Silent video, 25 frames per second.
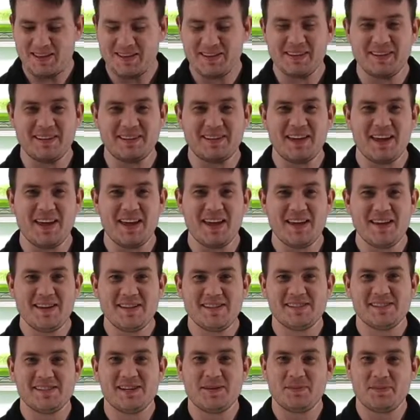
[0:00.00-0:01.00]
today
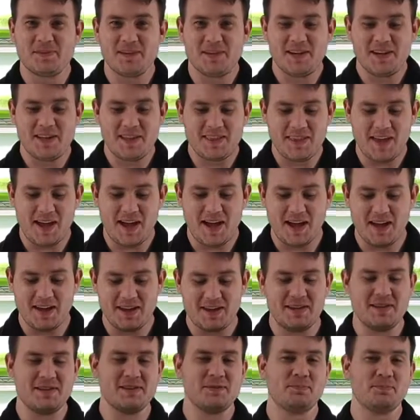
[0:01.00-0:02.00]
something
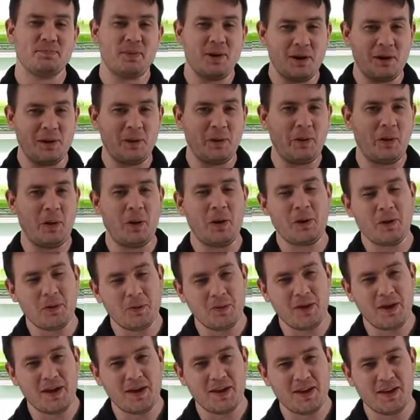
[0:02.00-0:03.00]
that has been long
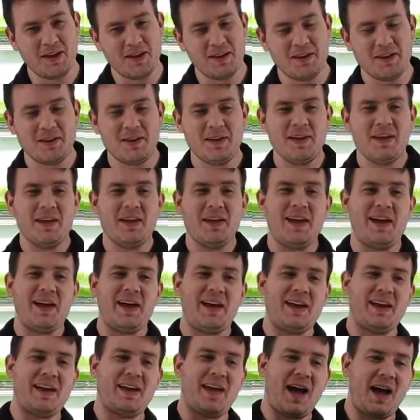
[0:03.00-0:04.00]
awaited
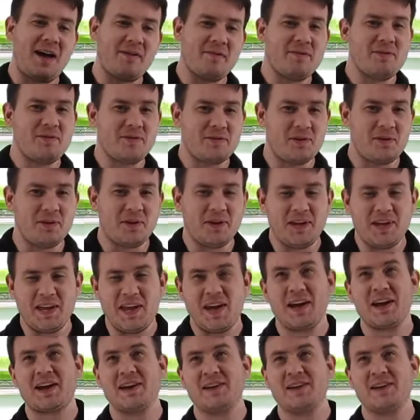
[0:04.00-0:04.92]
and I haven't grown it yet